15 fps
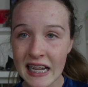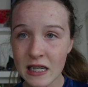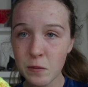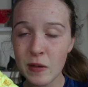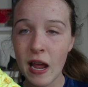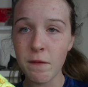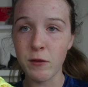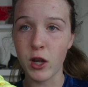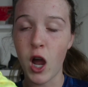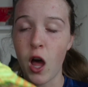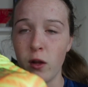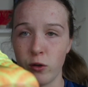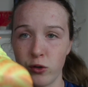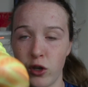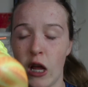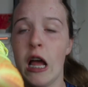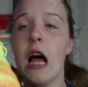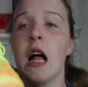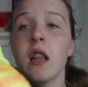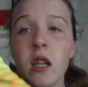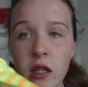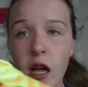we have the colors. Look
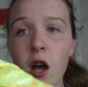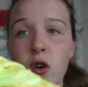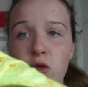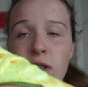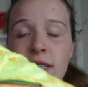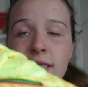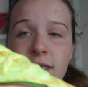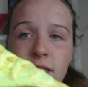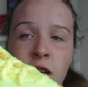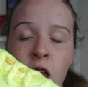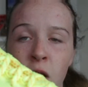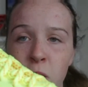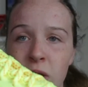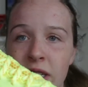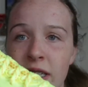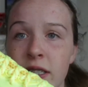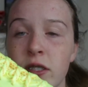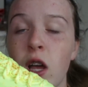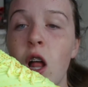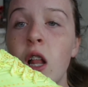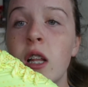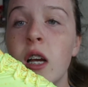how crazy this colorway is.
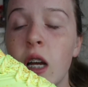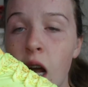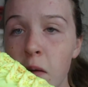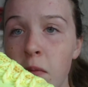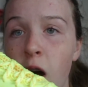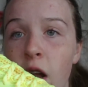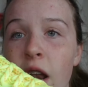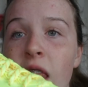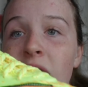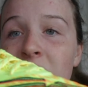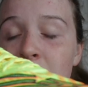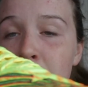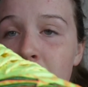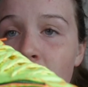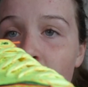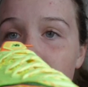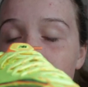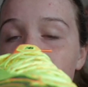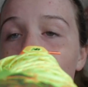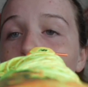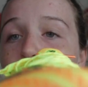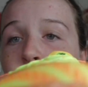Come on, let's be honest,
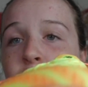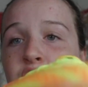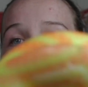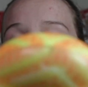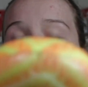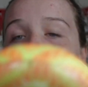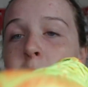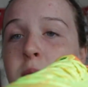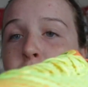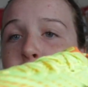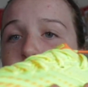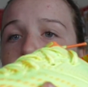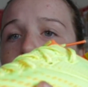orange and yellow boots are